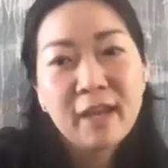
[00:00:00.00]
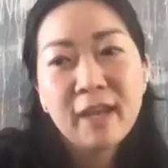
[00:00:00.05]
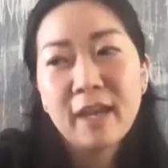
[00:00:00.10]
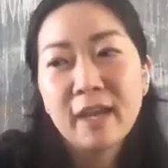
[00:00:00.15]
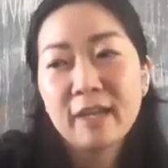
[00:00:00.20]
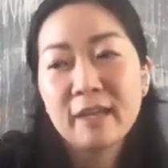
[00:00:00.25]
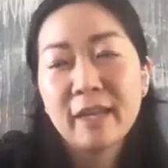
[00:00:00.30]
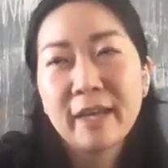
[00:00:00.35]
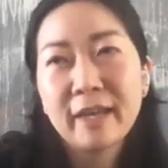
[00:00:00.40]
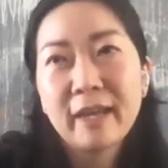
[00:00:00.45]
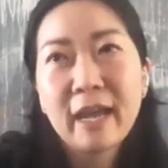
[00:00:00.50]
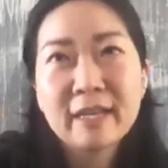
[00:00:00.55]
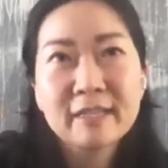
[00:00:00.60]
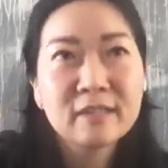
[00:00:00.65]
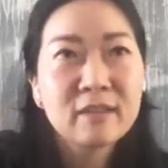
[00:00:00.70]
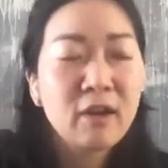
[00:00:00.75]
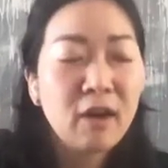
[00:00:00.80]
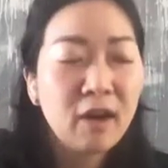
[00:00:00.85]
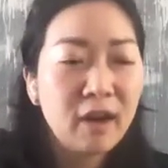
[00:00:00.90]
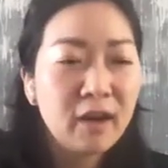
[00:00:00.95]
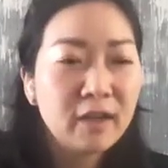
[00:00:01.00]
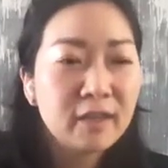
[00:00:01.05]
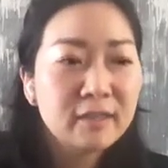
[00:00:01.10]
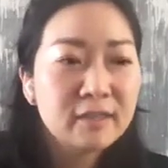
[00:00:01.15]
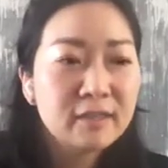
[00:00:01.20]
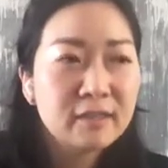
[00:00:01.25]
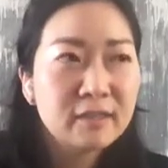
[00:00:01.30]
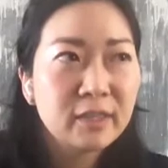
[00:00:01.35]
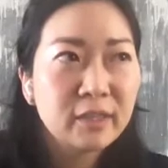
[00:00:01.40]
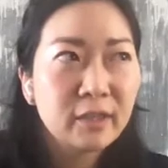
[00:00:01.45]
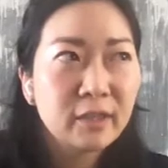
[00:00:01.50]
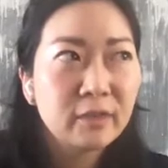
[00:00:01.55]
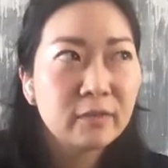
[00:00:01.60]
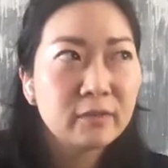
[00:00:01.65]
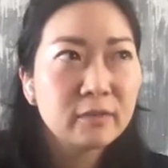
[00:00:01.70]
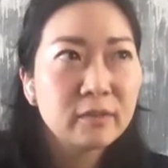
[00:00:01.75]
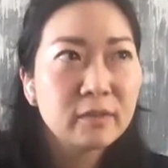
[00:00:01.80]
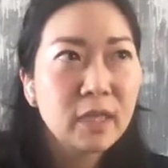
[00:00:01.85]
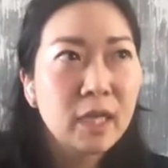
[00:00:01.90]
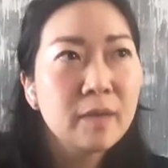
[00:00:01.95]
And that has caused,
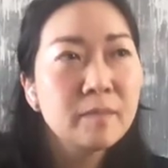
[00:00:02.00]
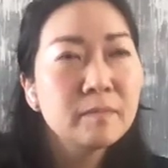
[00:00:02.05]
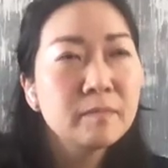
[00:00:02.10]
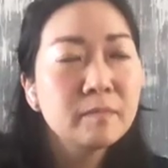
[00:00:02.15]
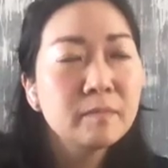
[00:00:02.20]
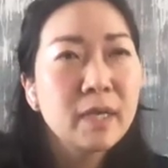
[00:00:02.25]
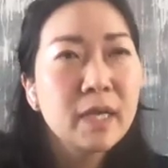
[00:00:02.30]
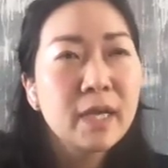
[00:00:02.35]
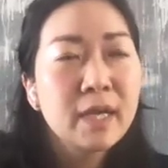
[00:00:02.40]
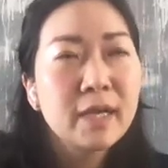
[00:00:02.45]
some